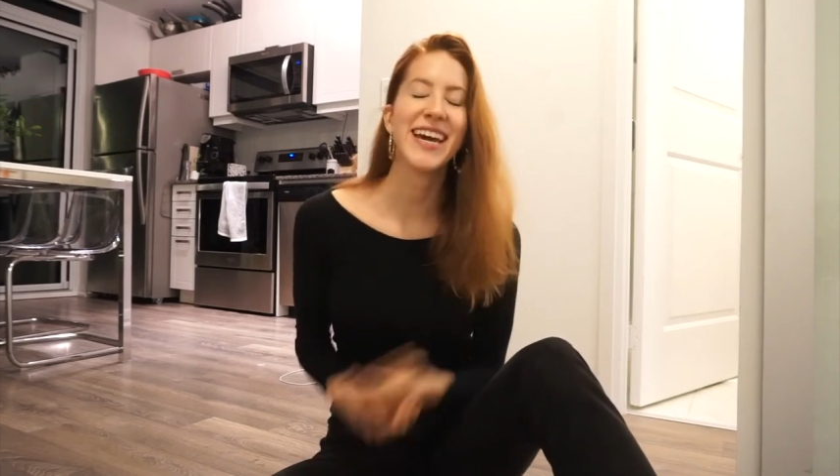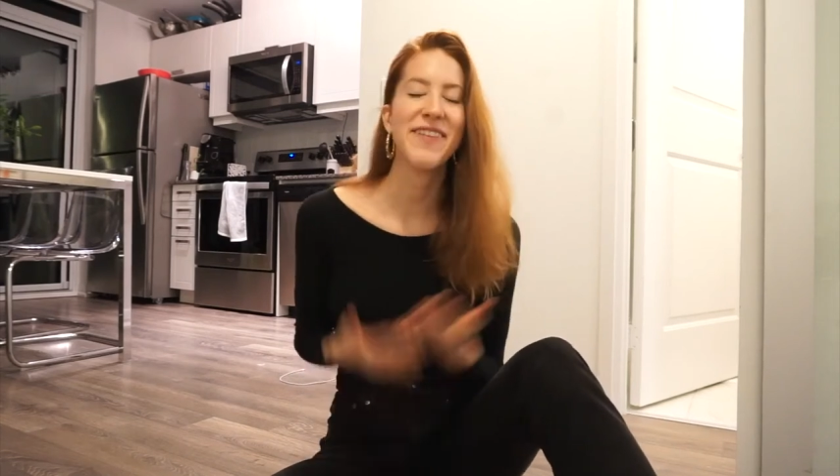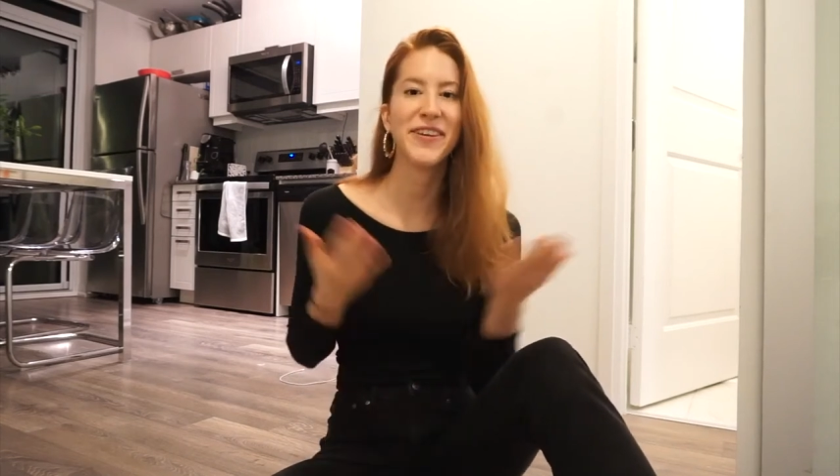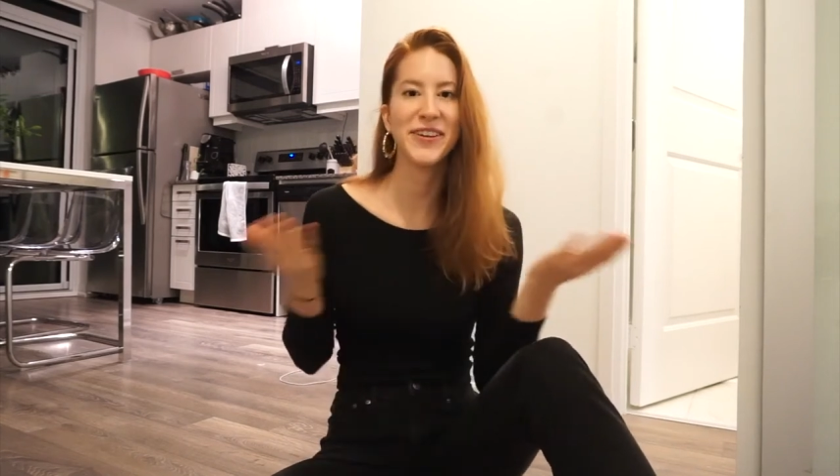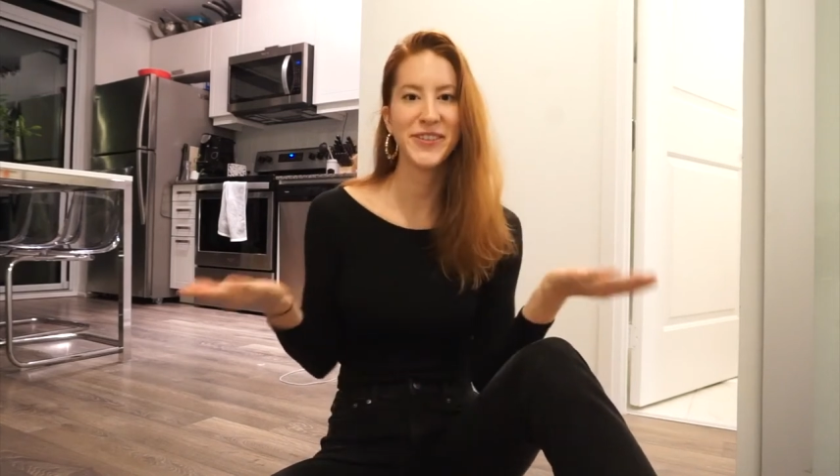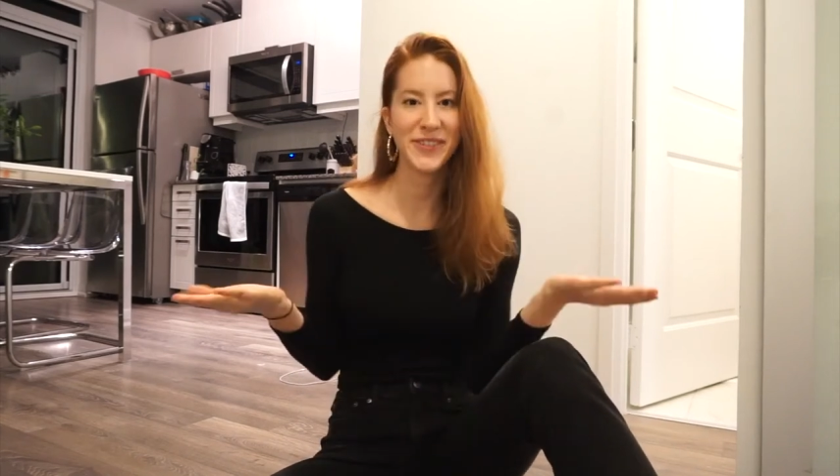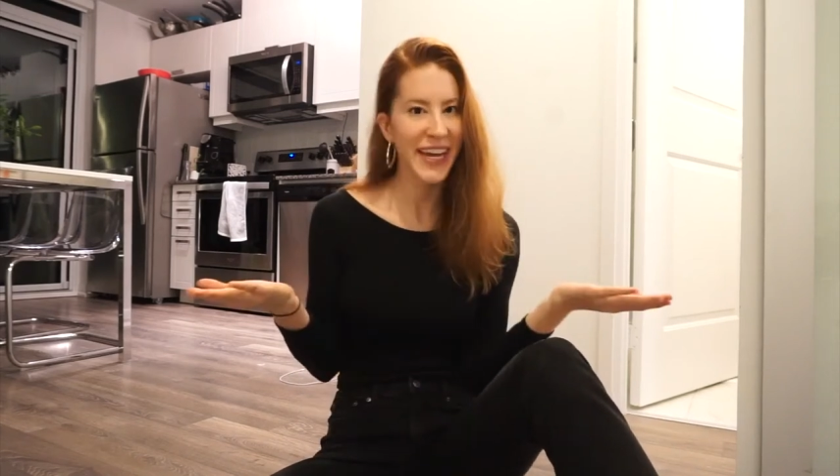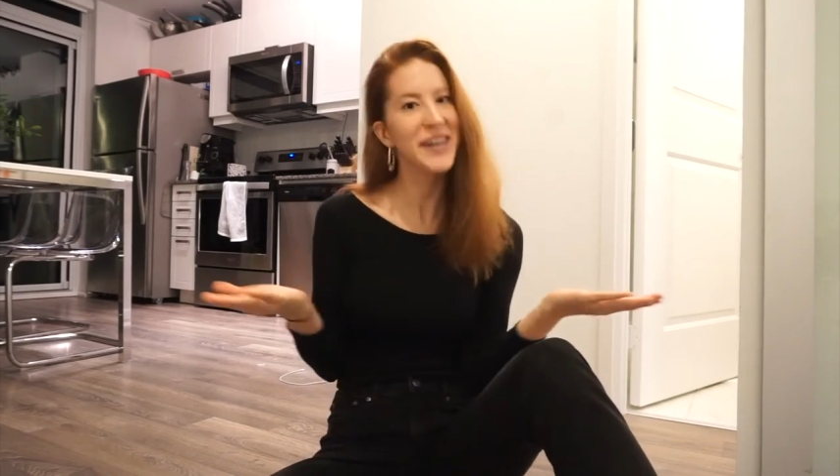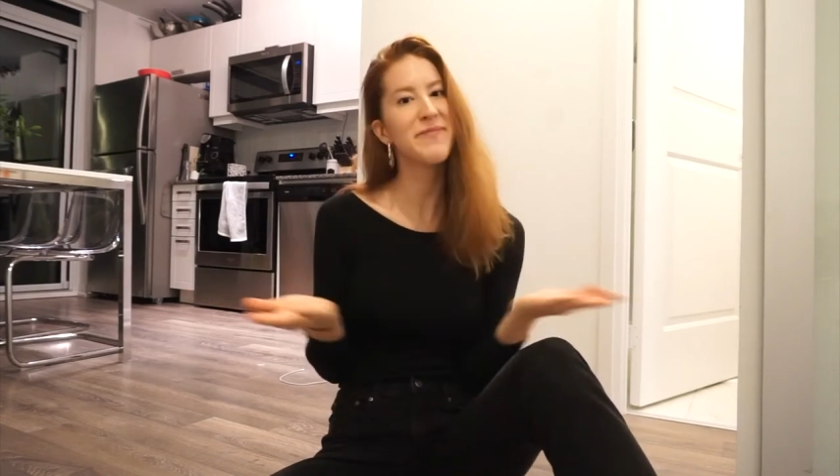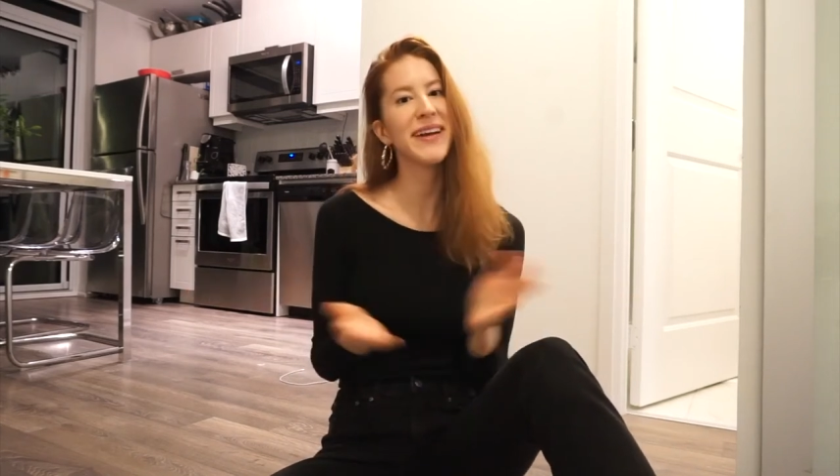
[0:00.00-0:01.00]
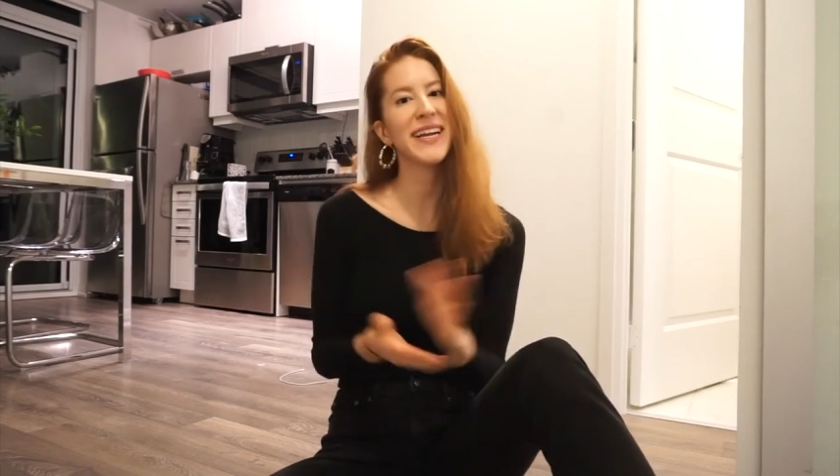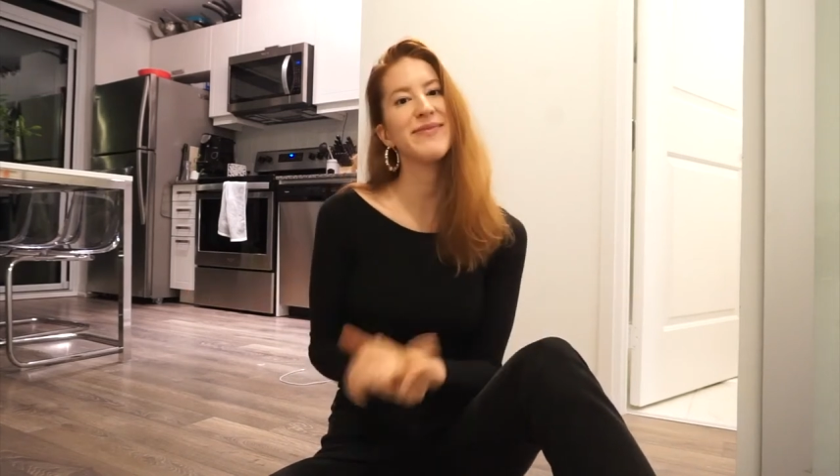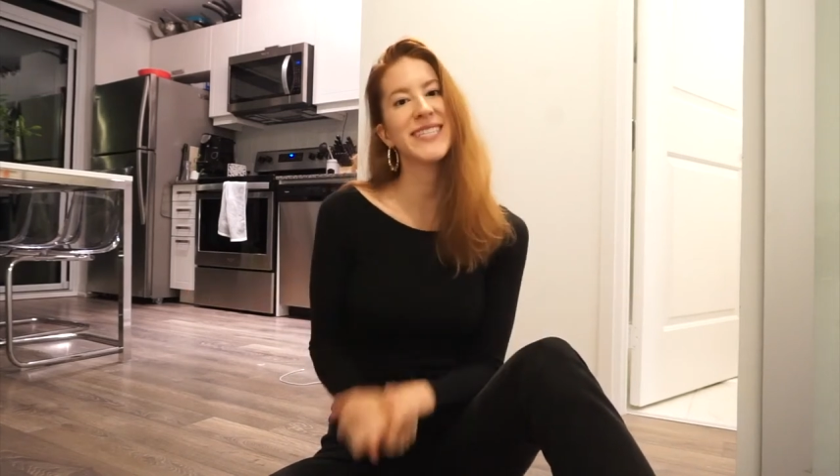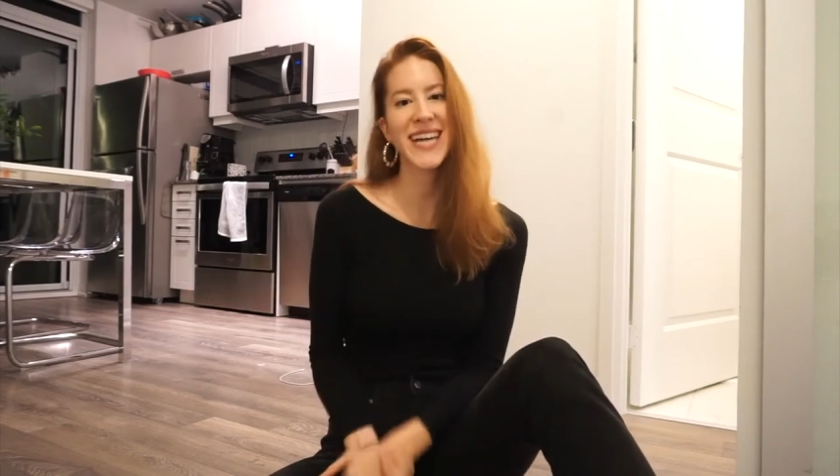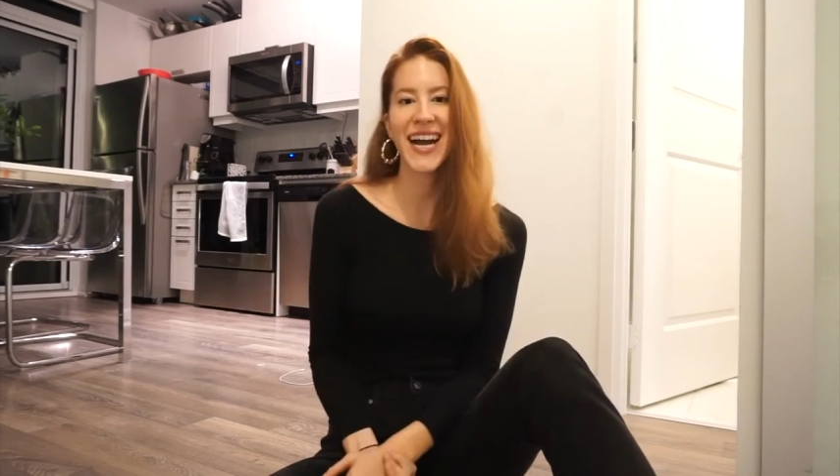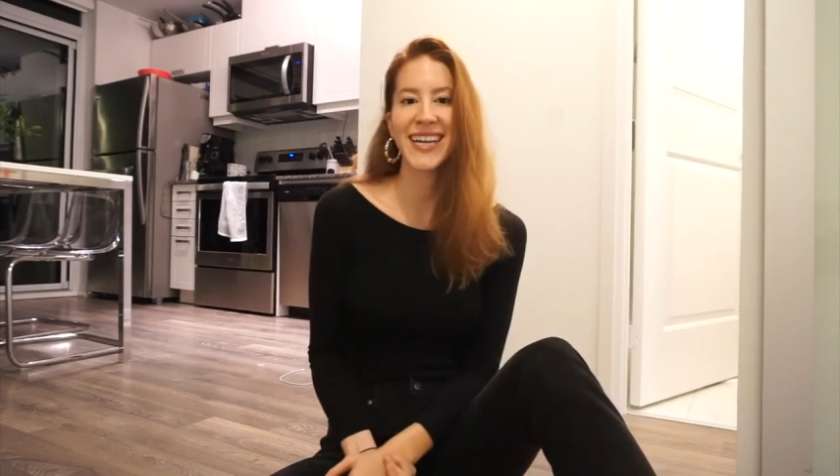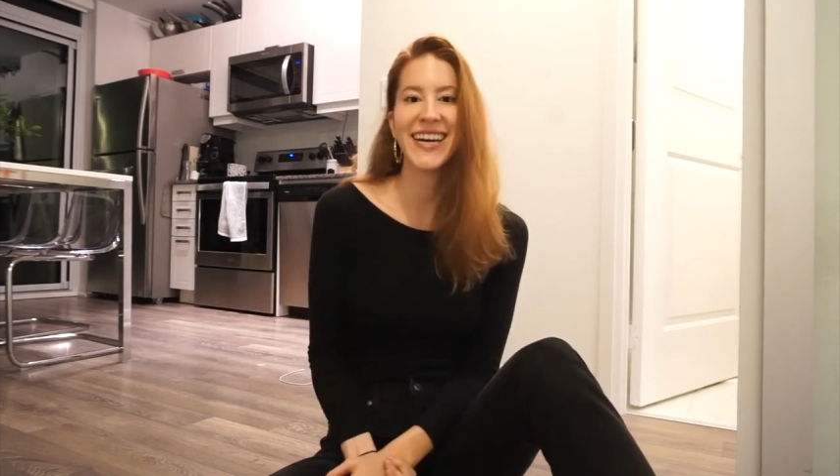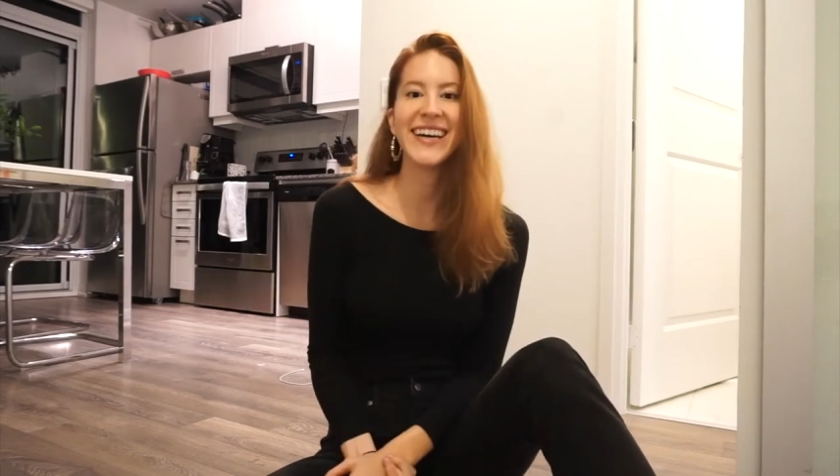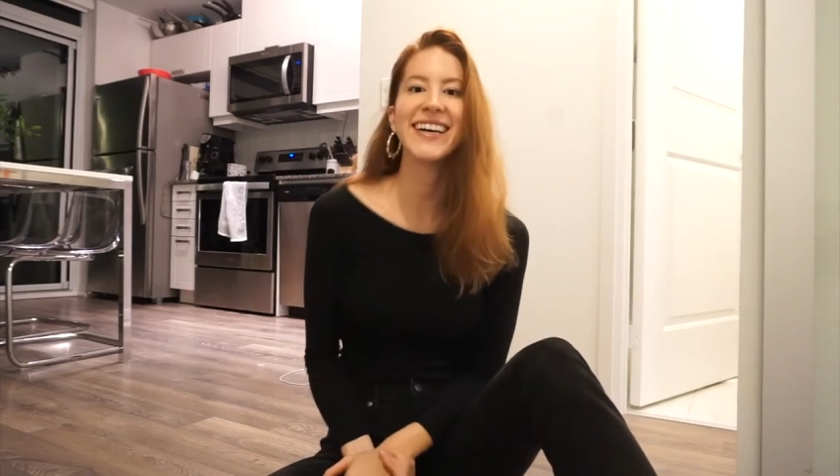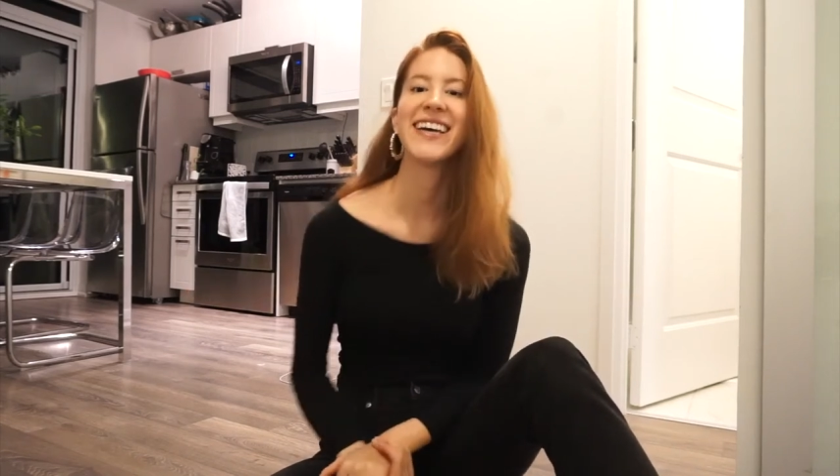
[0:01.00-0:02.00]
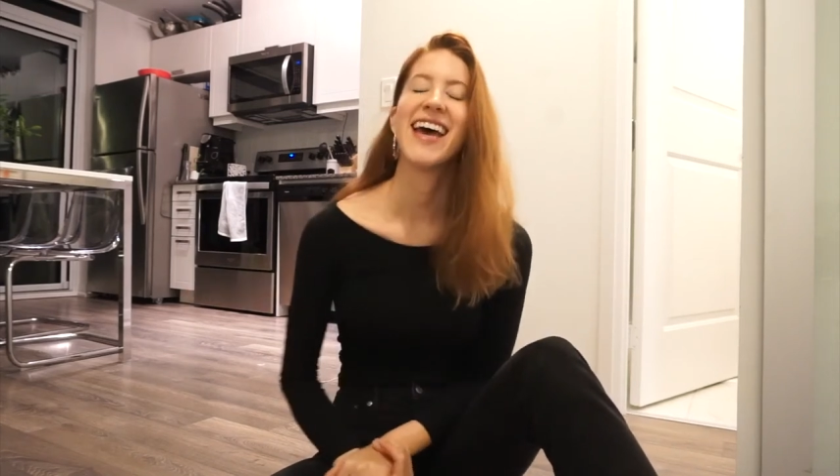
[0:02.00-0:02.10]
If you're new here, my name's Tanya.